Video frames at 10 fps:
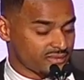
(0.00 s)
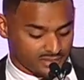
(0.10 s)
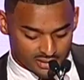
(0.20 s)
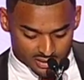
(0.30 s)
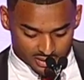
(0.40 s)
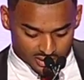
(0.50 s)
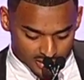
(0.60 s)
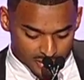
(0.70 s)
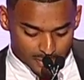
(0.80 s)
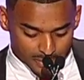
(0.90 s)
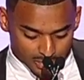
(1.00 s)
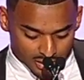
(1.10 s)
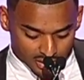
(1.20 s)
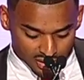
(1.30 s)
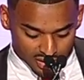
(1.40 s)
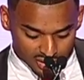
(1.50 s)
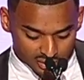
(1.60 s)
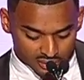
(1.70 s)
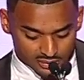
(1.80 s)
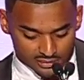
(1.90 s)

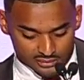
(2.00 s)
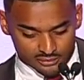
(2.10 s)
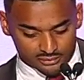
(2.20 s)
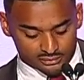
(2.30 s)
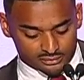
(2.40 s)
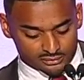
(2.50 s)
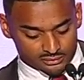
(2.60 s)
No one is speaking in this clip.